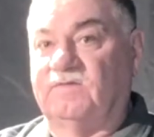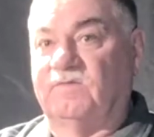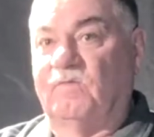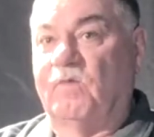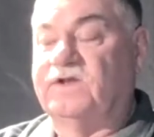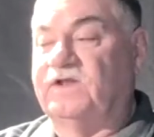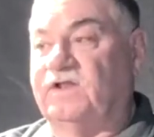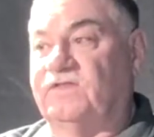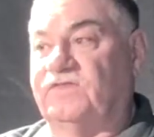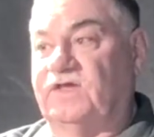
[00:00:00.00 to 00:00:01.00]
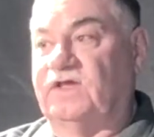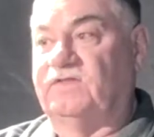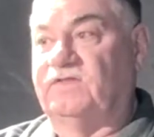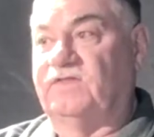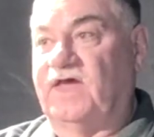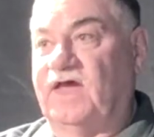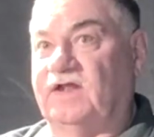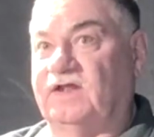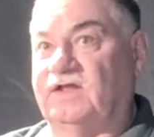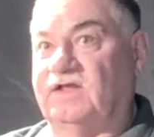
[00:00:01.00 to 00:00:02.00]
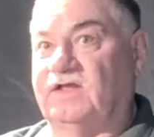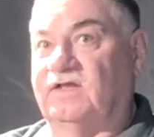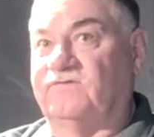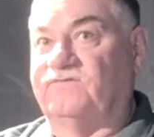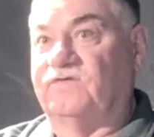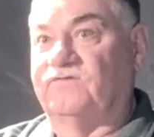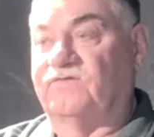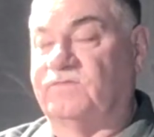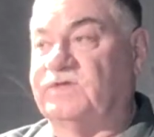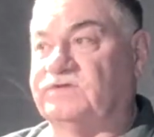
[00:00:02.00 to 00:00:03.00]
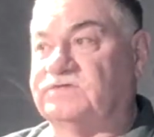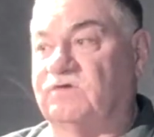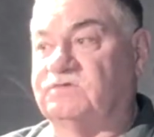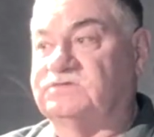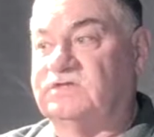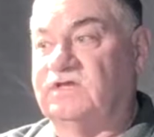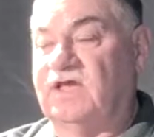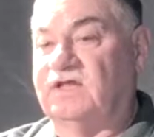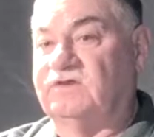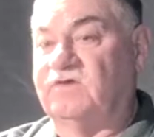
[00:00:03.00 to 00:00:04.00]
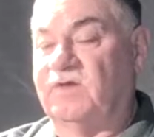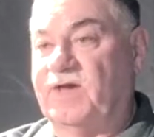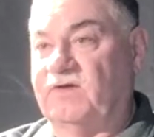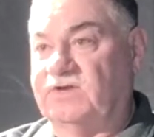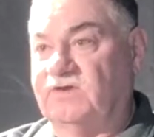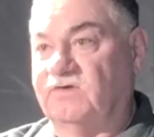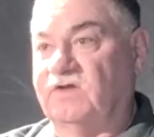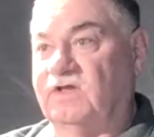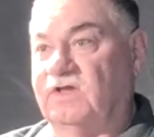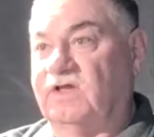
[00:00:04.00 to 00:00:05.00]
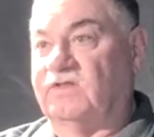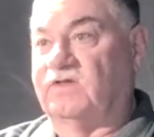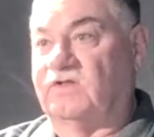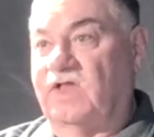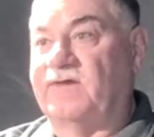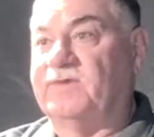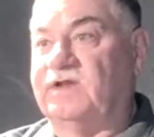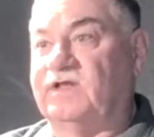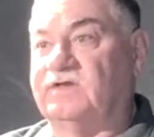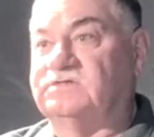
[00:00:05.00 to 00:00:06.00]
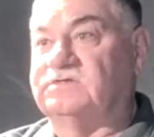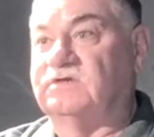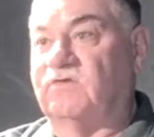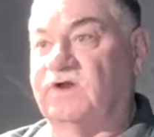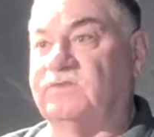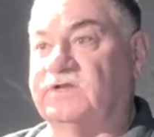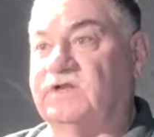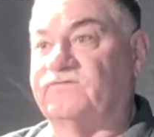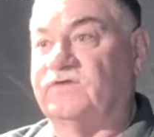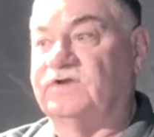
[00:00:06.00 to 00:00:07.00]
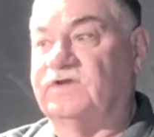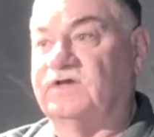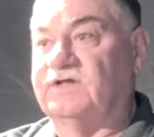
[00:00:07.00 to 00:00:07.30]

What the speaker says: One thing that if you're from the East Coast and you come out here, the climate is incredibly different.